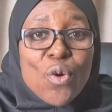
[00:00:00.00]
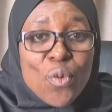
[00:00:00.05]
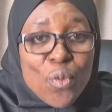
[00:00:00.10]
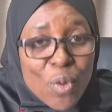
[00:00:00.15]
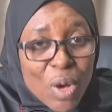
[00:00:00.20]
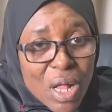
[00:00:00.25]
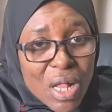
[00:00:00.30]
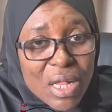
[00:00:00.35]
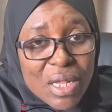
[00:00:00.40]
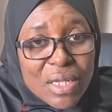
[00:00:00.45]

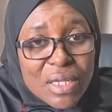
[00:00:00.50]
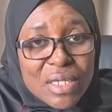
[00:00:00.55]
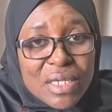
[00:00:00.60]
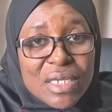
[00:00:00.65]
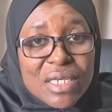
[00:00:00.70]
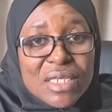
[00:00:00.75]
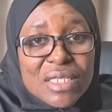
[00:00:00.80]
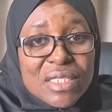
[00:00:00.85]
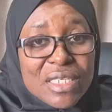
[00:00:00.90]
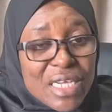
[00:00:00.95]
Well,
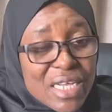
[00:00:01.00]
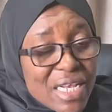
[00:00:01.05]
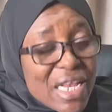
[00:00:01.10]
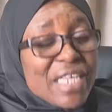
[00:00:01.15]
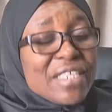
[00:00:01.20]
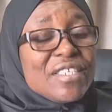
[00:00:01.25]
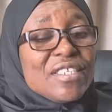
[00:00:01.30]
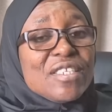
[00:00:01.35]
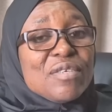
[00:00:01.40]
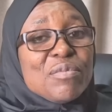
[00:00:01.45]
the
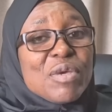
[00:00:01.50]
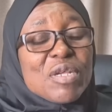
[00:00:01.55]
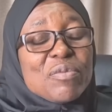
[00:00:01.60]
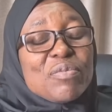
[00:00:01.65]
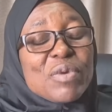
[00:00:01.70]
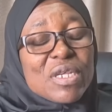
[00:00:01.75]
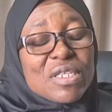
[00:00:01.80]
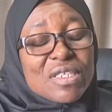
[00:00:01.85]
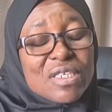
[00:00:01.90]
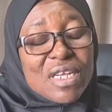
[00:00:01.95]

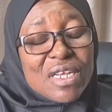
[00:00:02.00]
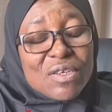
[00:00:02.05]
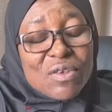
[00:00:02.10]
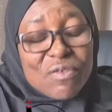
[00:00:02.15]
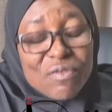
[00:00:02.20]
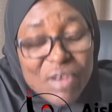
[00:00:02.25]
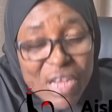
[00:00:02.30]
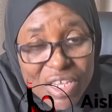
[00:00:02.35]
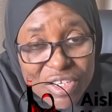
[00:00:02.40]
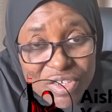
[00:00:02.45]
illegitimate president
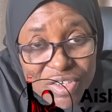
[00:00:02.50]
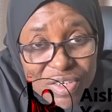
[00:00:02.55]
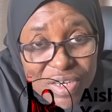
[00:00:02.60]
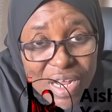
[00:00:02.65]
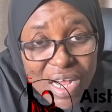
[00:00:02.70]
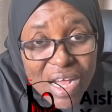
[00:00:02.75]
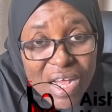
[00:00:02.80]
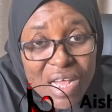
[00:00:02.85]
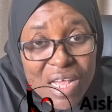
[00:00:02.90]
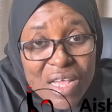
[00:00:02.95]
of
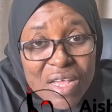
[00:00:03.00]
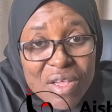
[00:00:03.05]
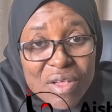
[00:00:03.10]
Nigeria,